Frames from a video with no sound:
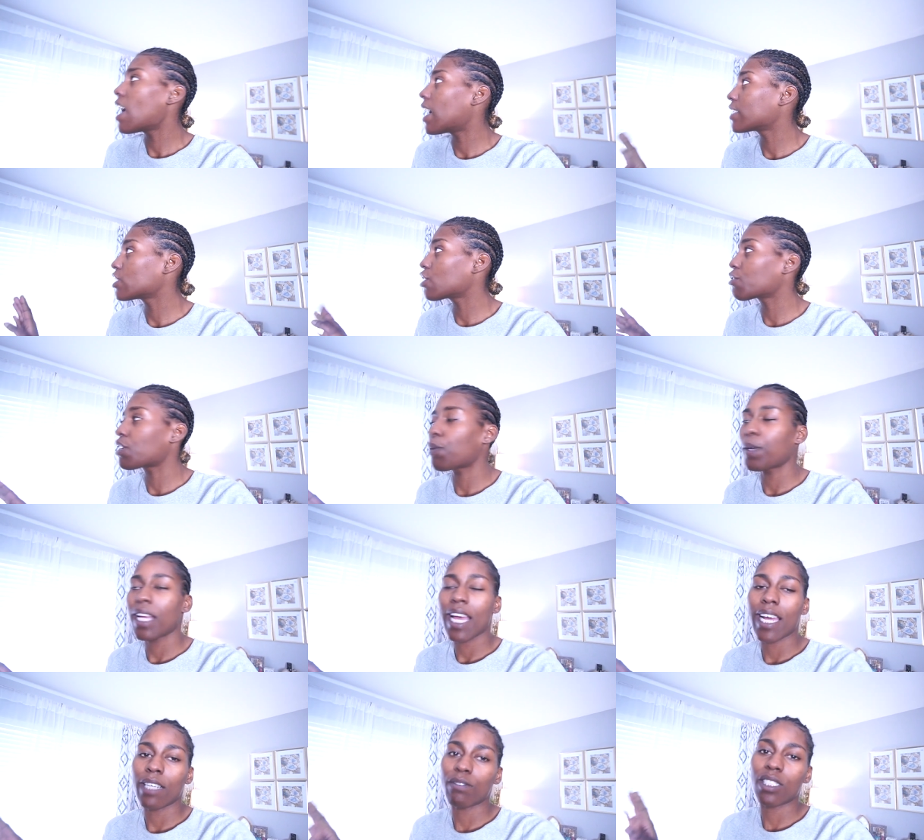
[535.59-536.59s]
I know that we
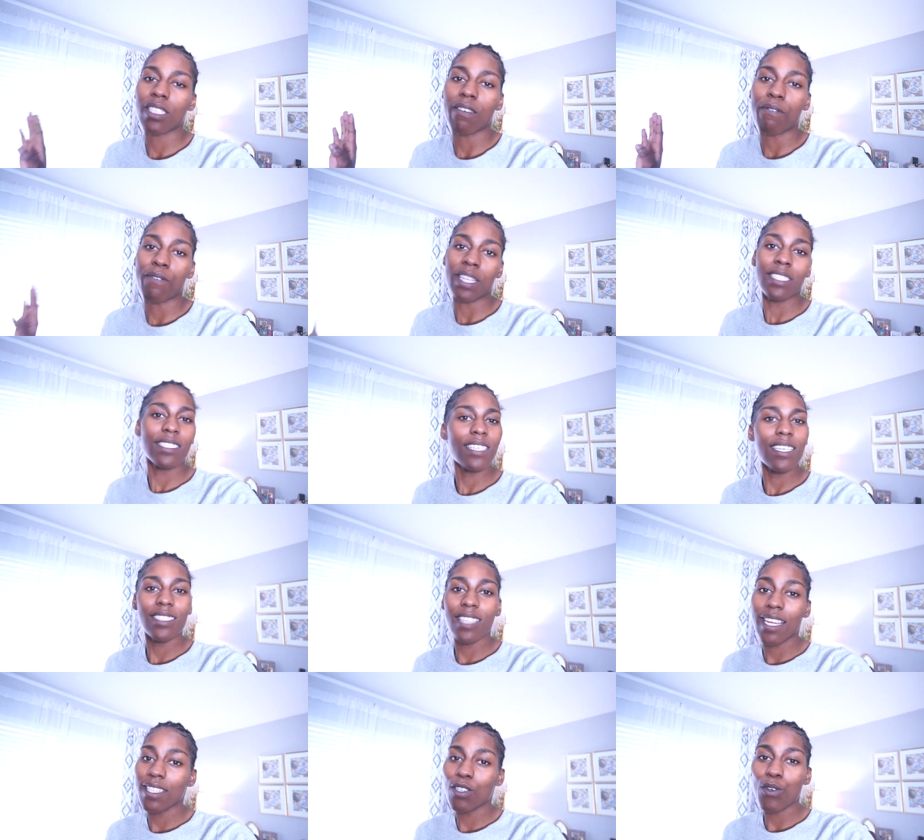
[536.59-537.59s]
have some Valentine's
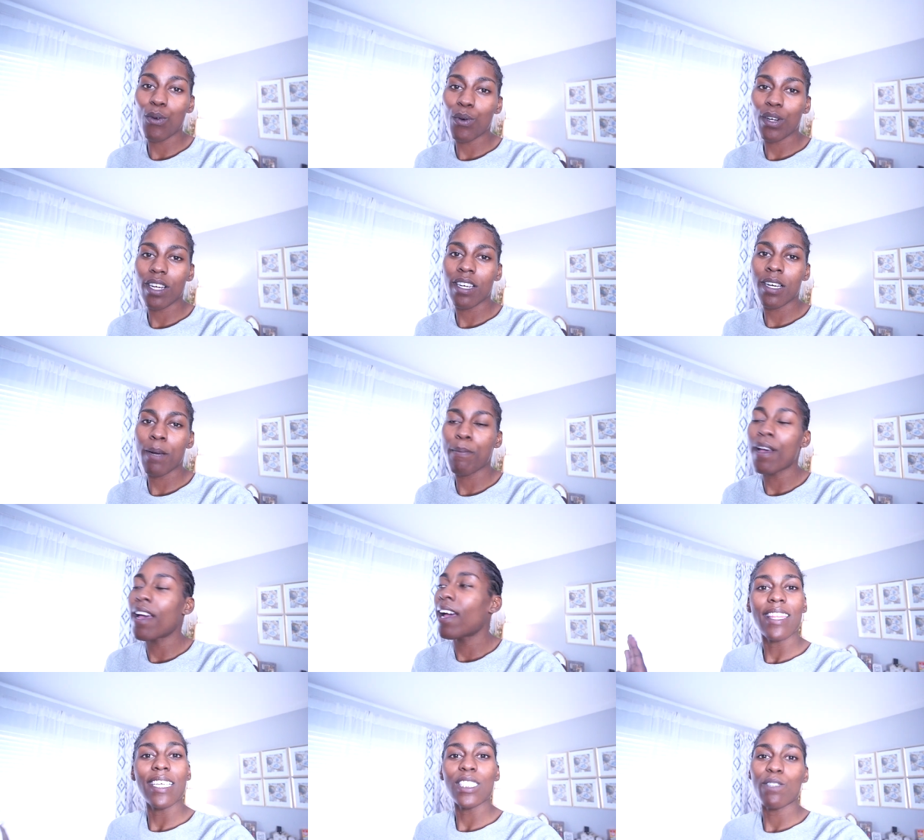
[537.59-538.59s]
Day decor
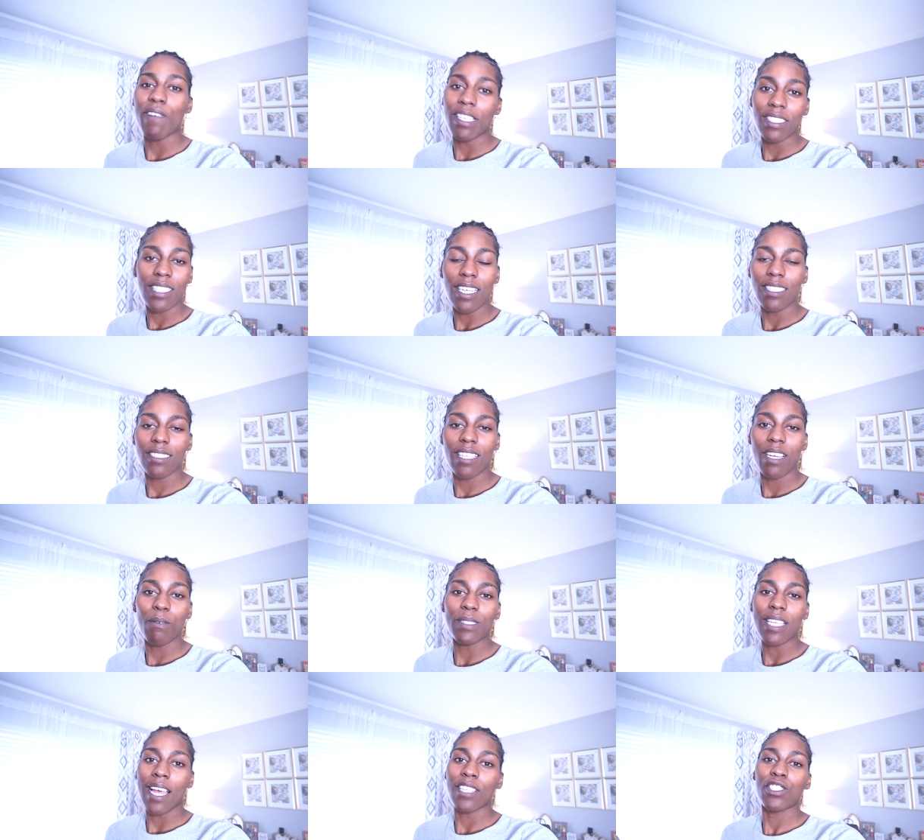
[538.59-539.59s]
up. This Valentine's Day
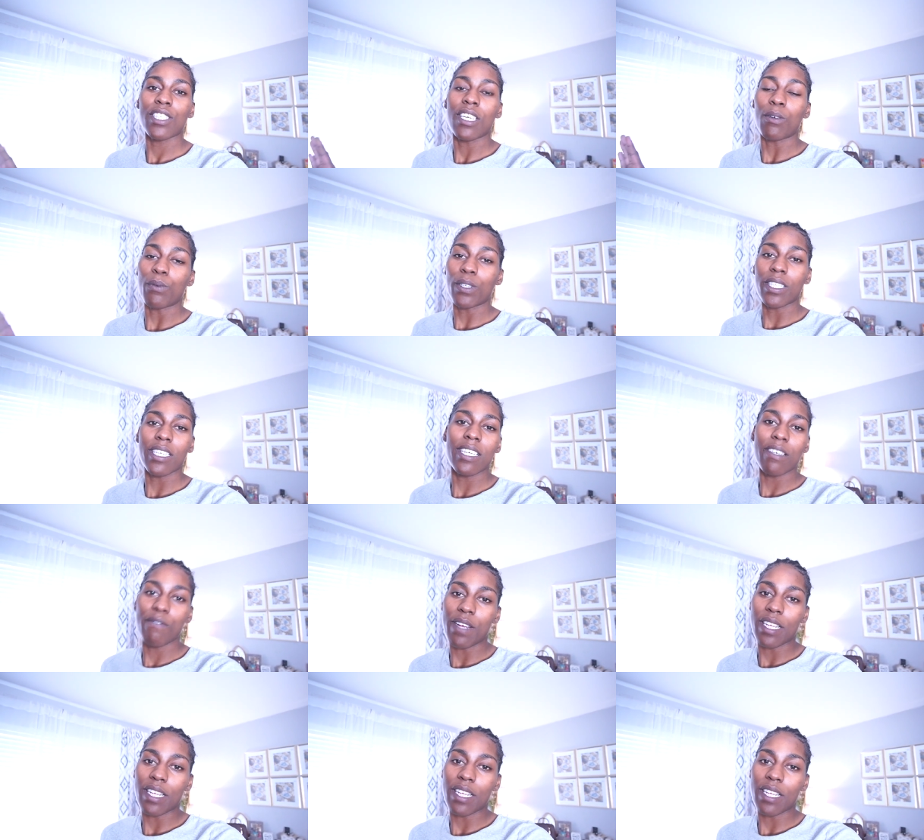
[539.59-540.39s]
was actually a really good